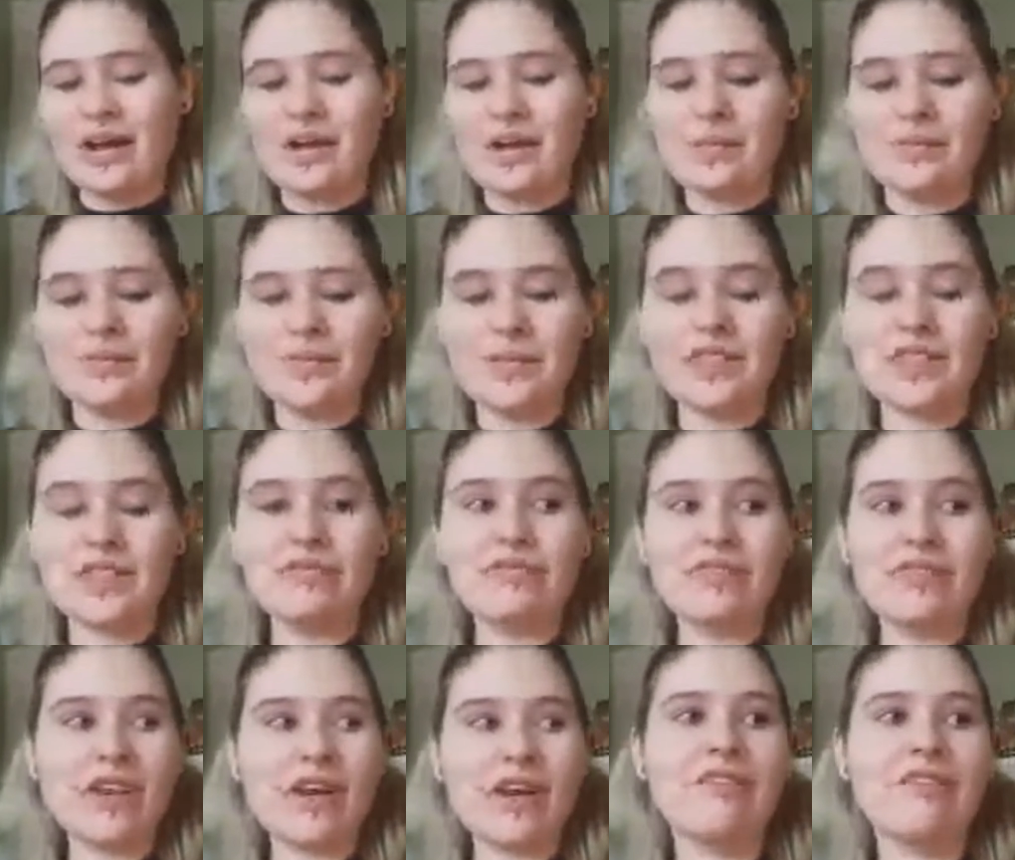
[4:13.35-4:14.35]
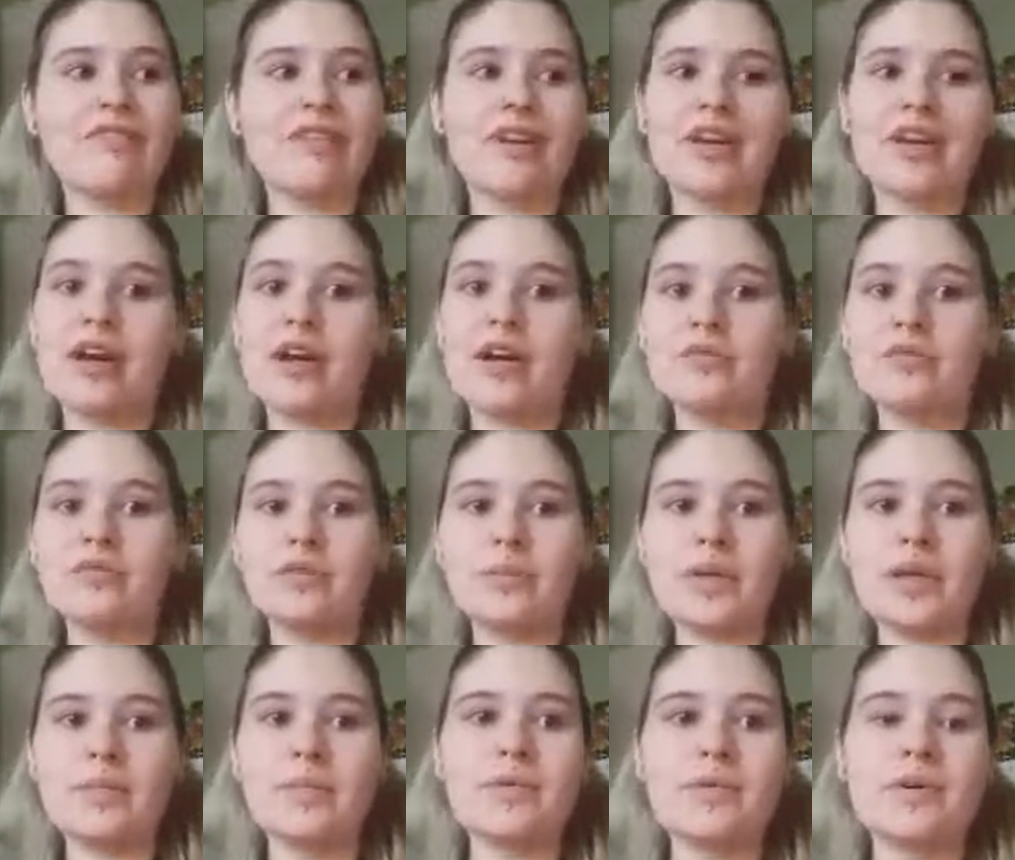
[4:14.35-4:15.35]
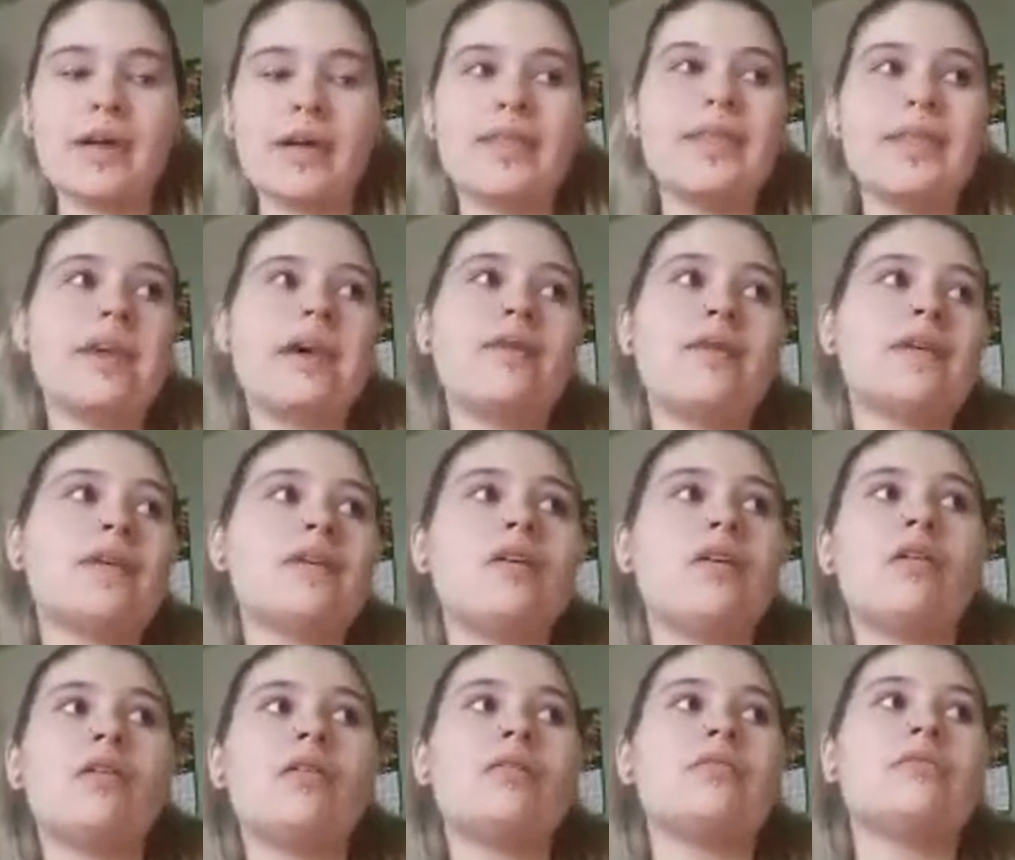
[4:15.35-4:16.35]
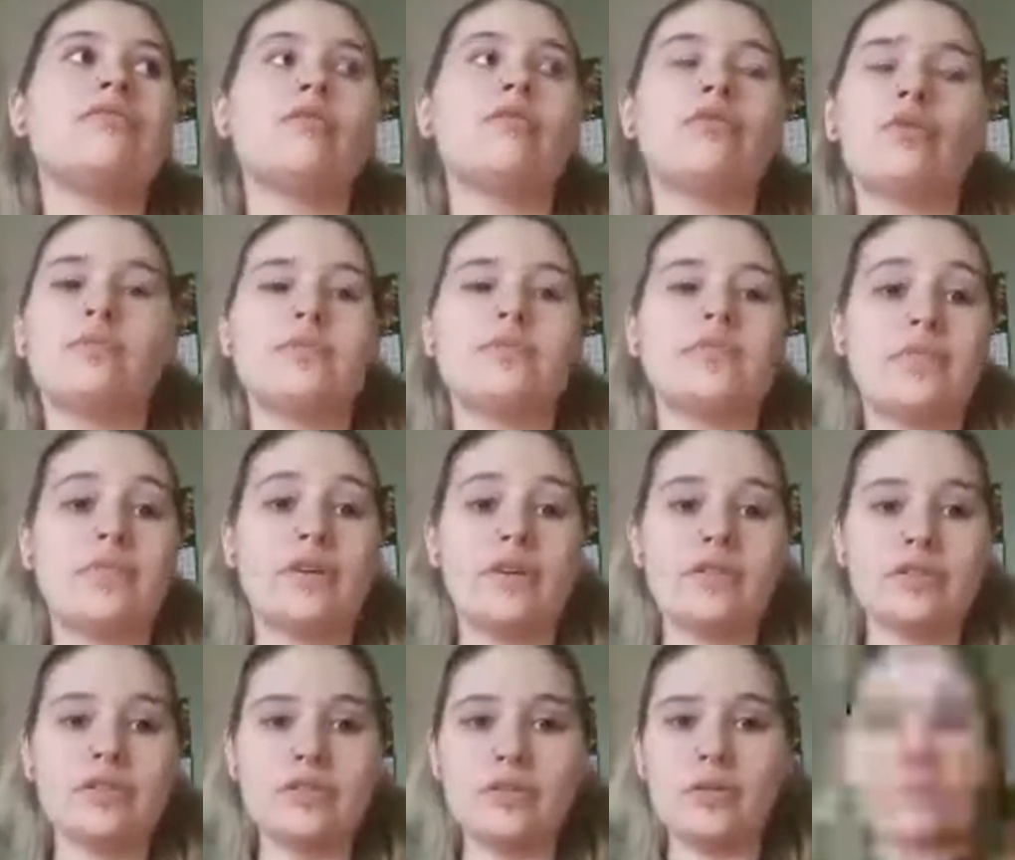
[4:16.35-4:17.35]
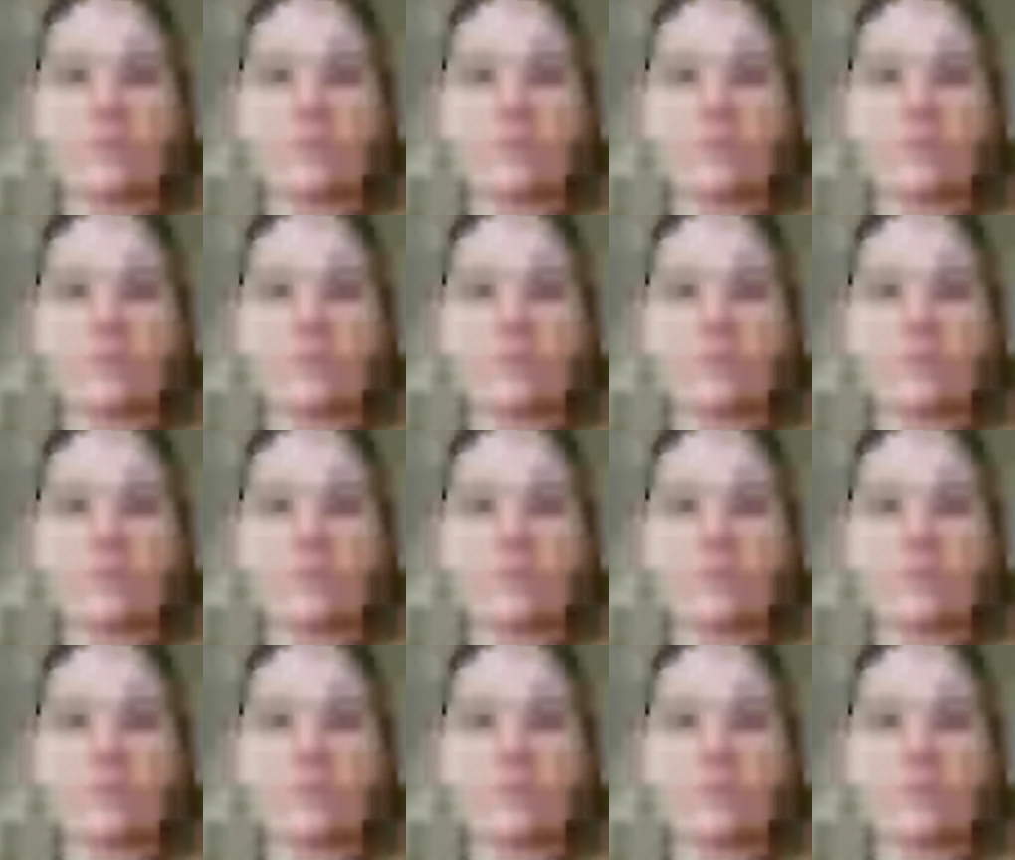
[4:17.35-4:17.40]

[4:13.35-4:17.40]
Just very, very helpful people. And they come in all forms of arts too.